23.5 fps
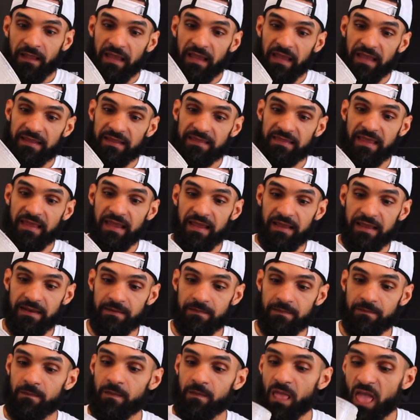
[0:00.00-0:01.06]
And
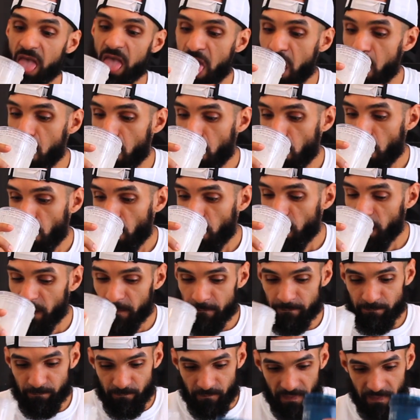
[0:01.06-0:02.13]
then
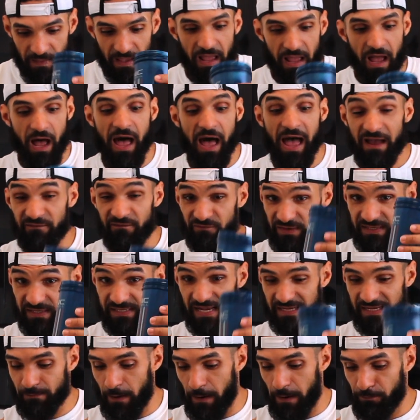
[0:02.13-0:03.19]
I'll have this
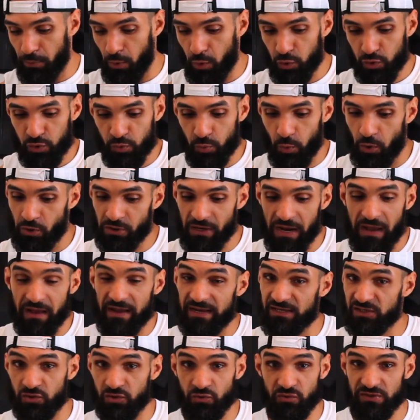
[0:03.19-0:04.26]
as my
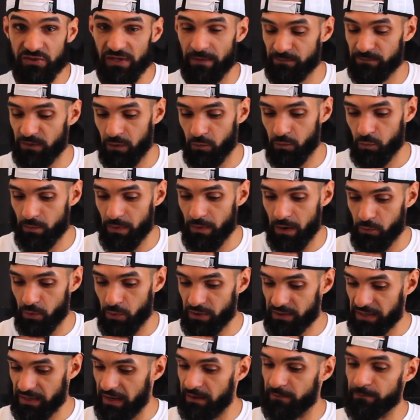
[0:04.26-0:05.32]
post-workout as soon as I'm done with my
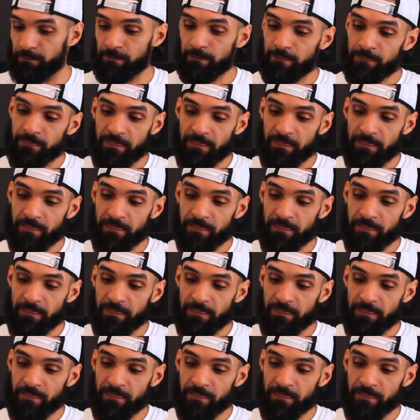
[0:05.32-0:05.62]
workout.